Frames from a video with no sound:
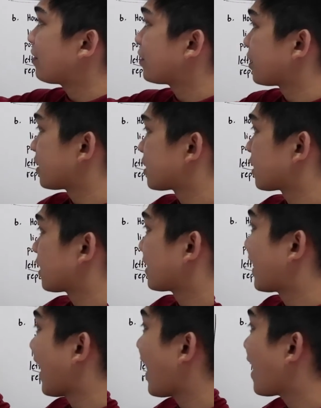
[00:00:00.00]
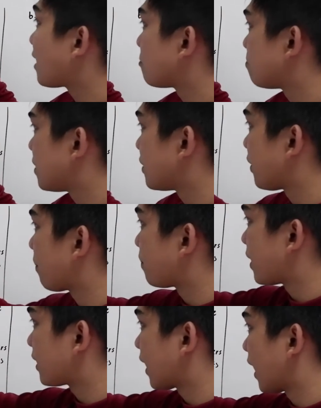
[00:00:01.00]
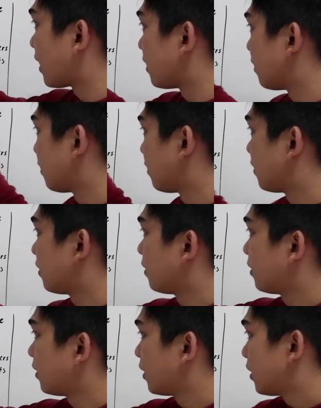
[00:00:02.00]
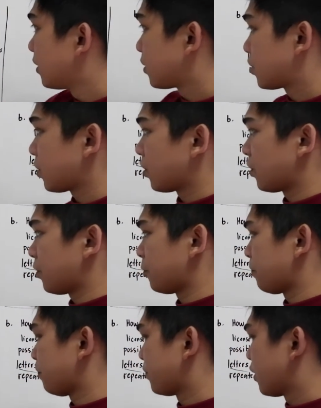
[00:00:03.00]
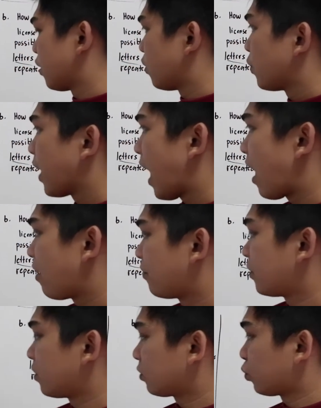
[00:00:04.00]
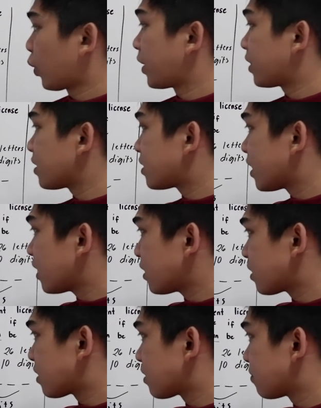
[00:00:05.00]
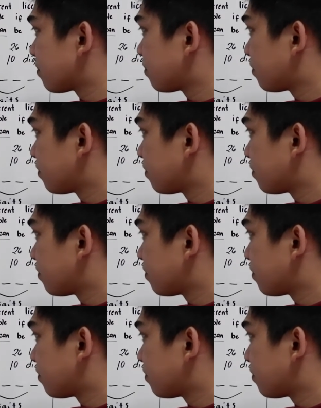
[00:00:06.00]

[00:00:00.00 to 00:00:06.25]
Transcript: letters can be repeated. So we have 26.